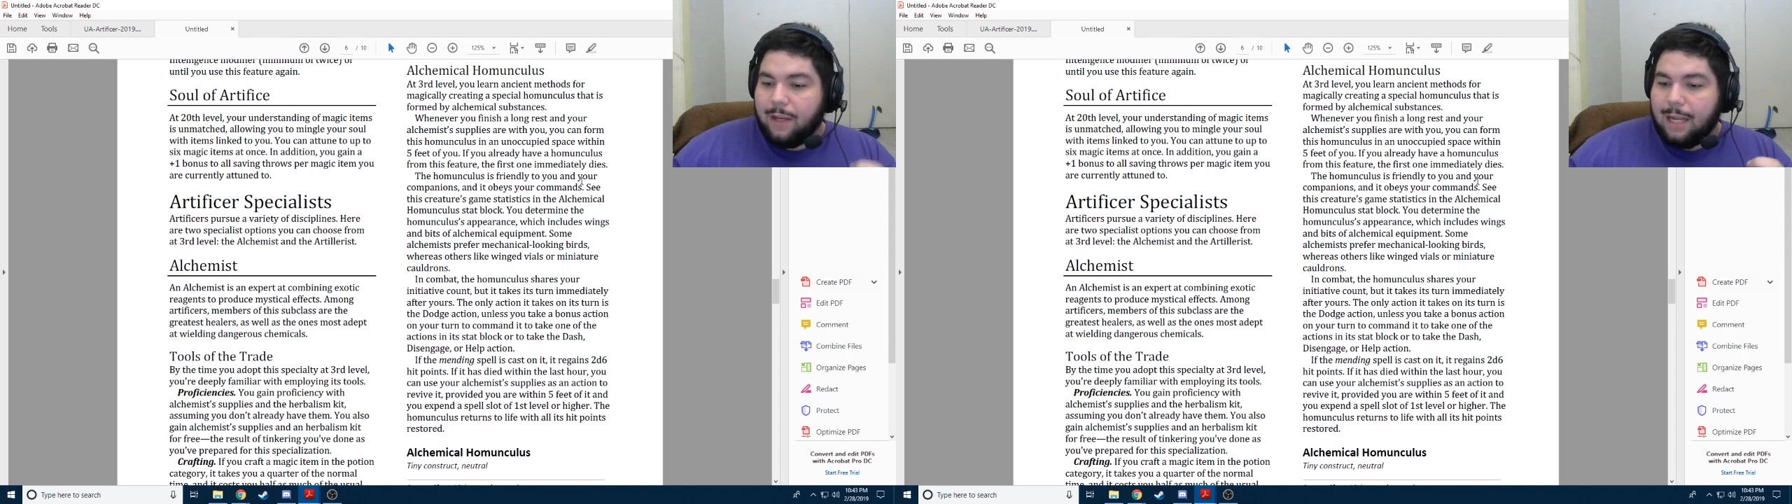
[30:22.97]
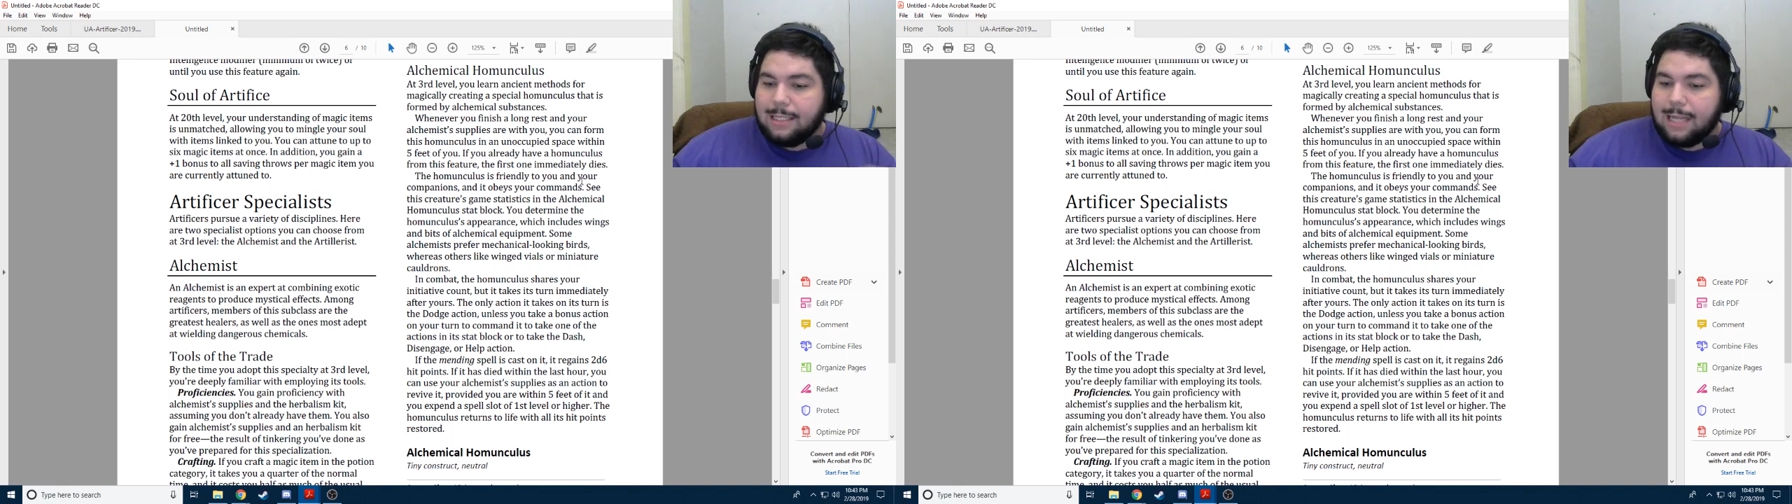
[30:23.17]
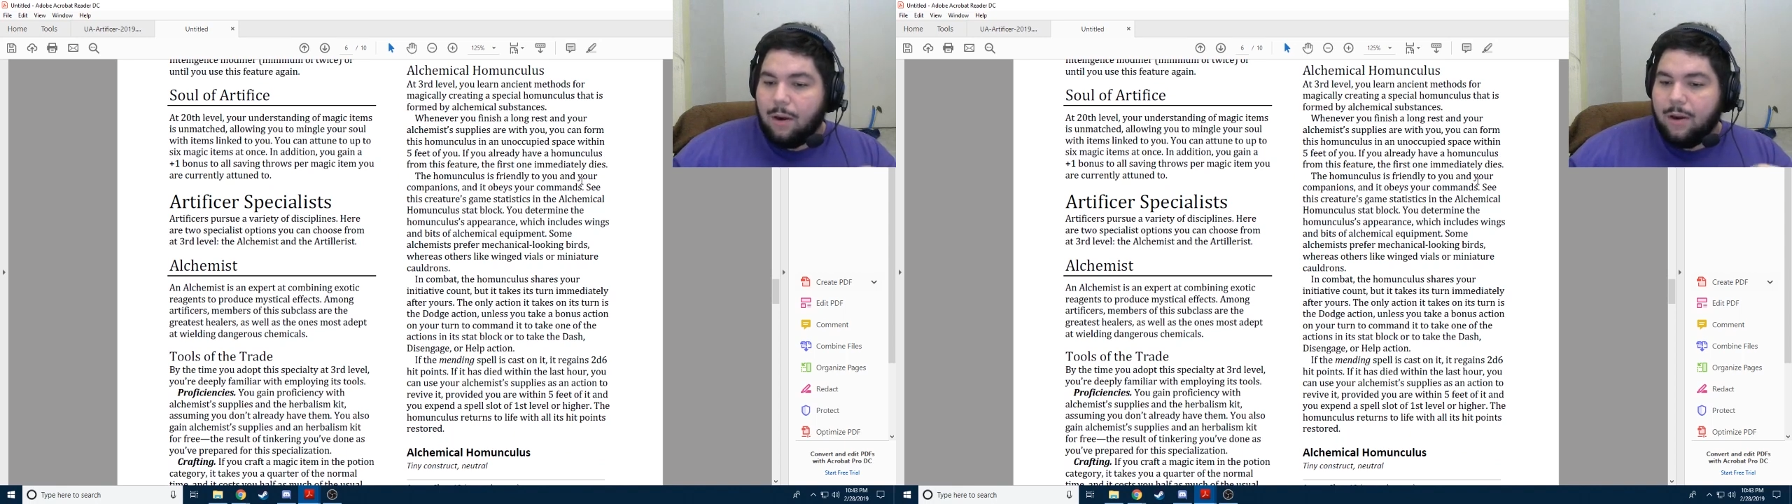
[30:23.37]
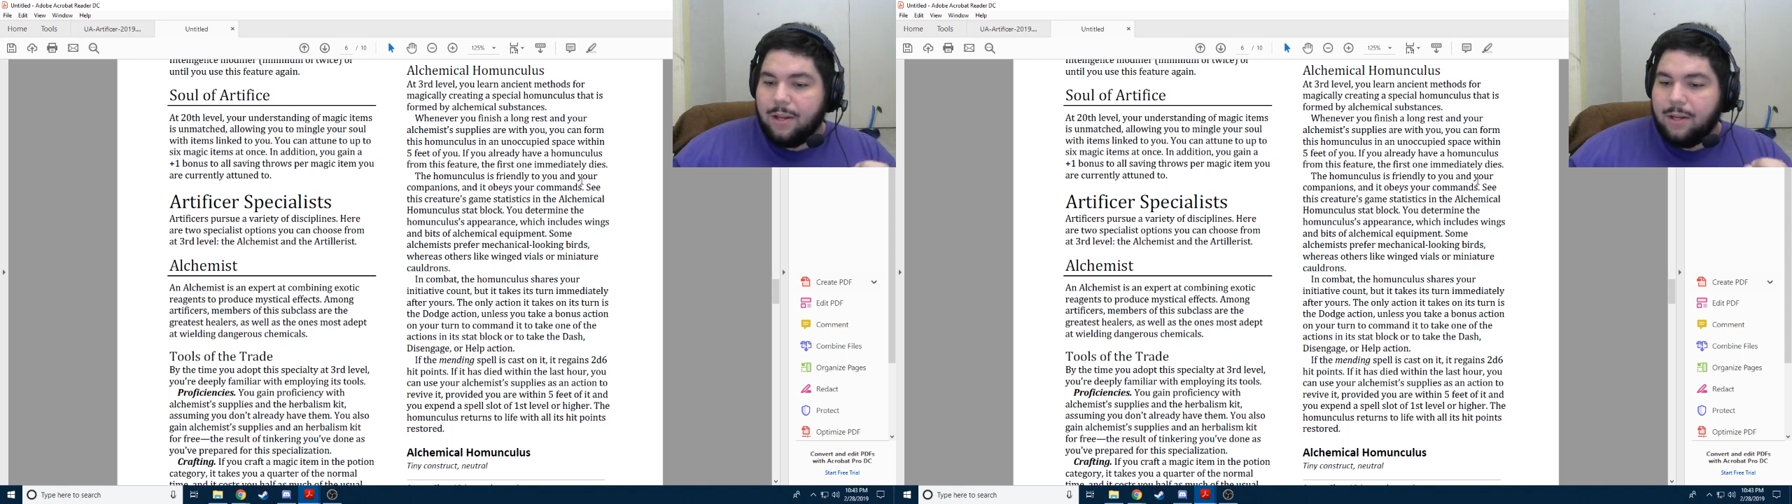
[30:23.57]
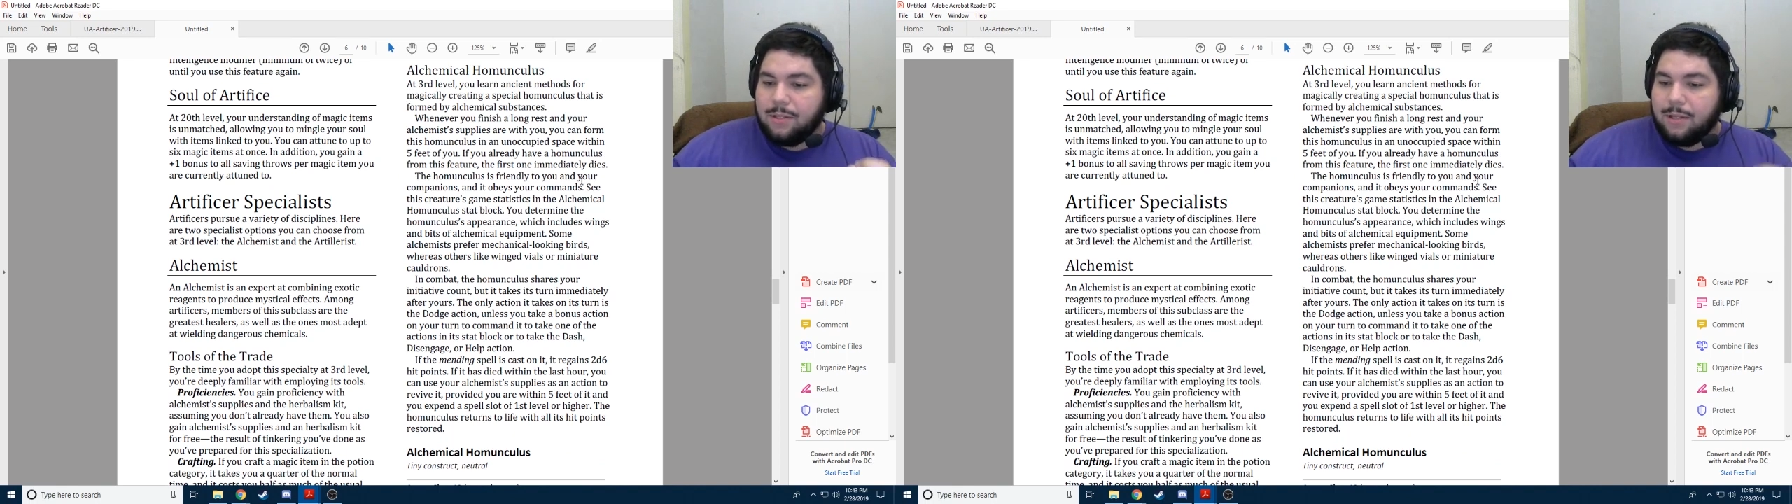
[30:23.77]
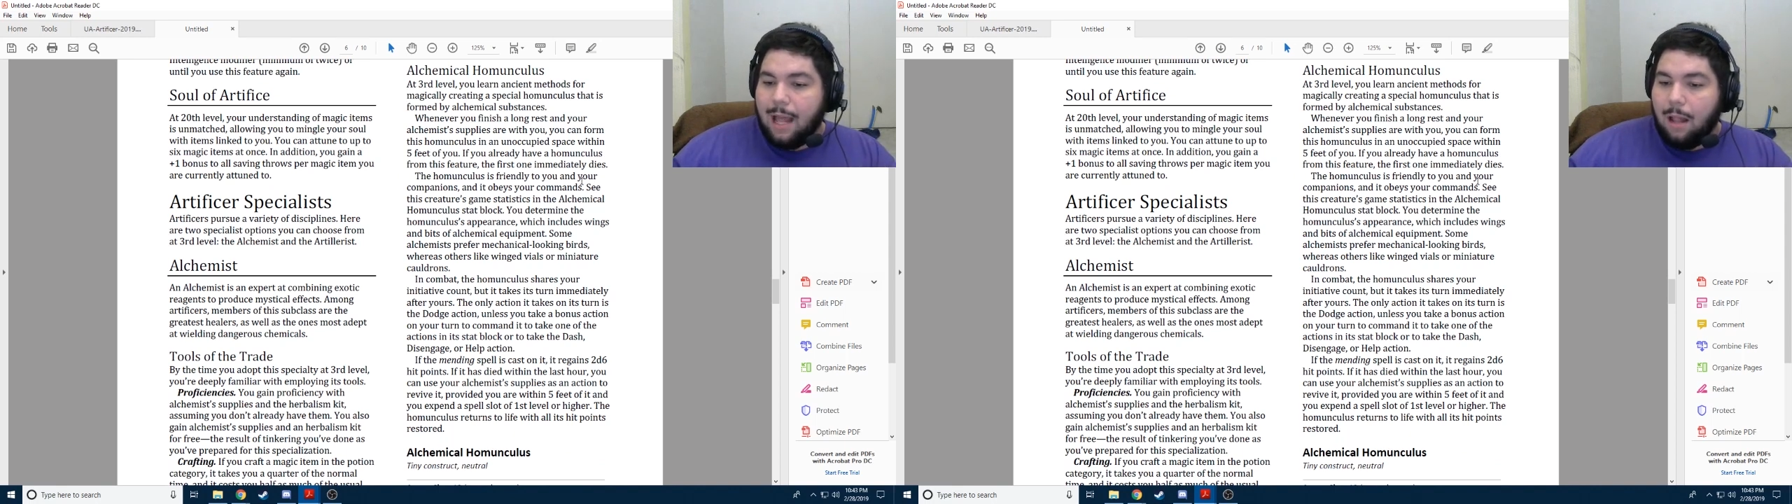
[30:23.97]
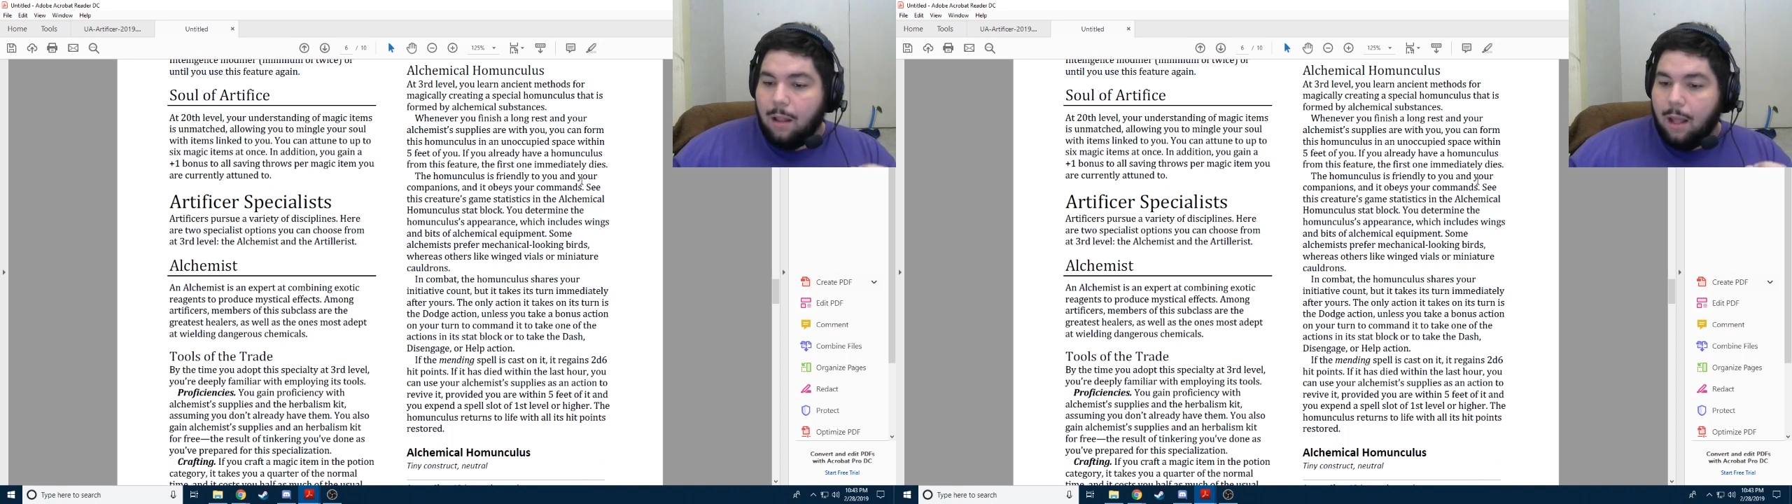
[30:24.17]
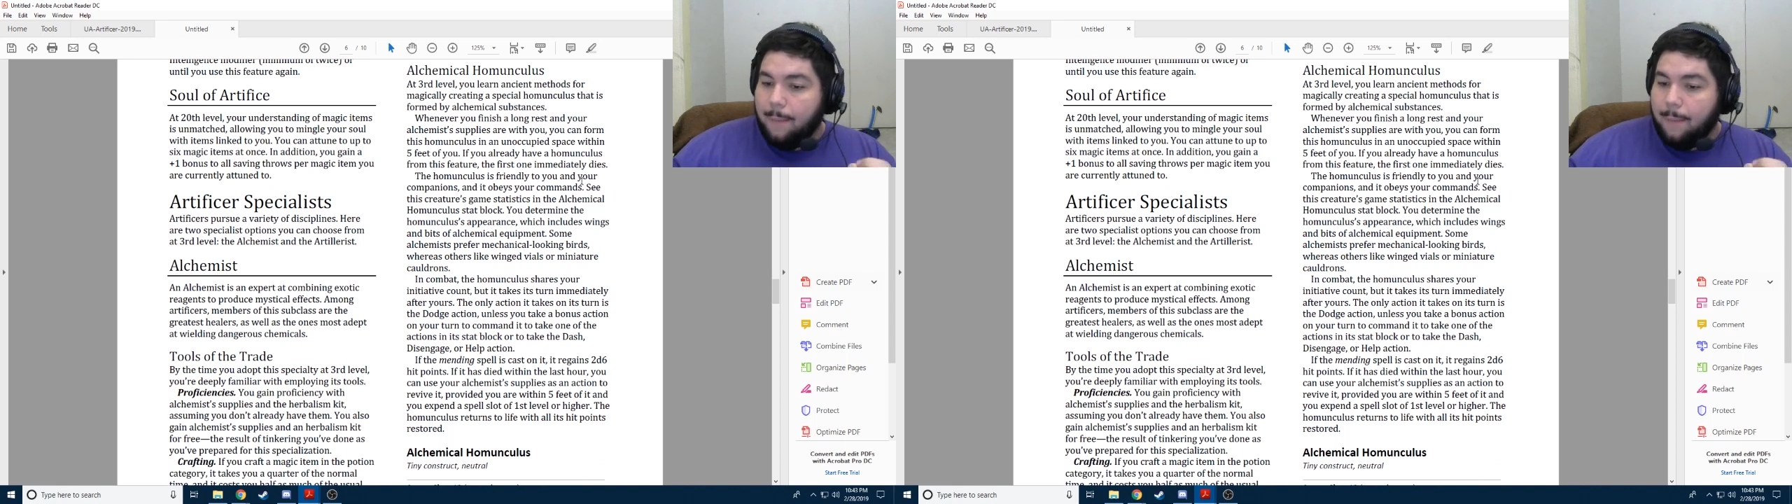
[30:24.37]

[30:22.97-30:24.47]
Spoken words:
last hour, you can use the